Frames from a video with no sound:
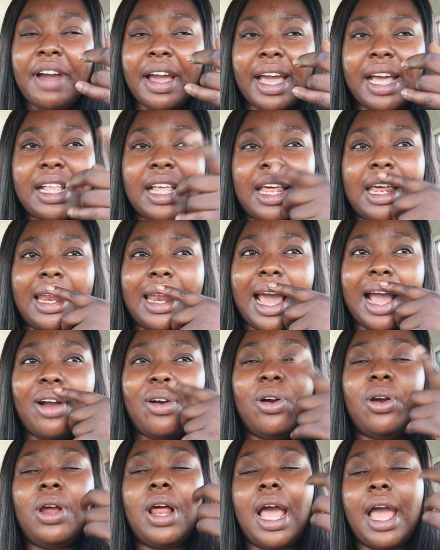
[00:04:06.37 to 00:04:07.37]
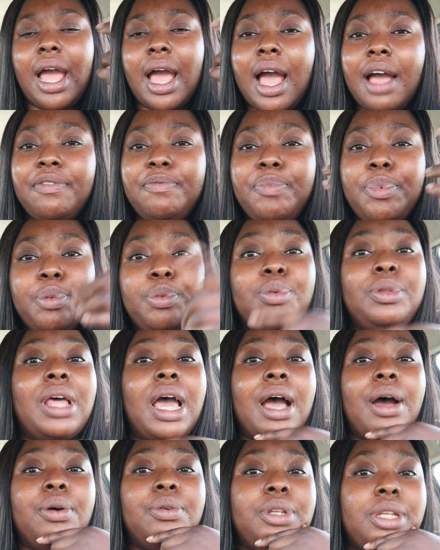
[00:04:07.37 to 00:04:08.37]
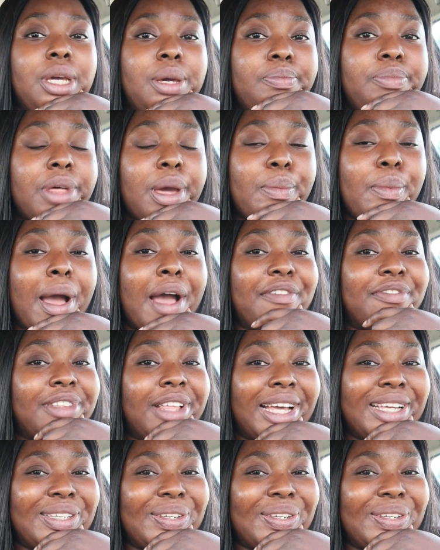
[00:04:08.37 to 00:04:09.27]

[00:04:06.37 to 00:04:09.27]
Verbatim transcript: if I get another call, I have people that I'll name them after.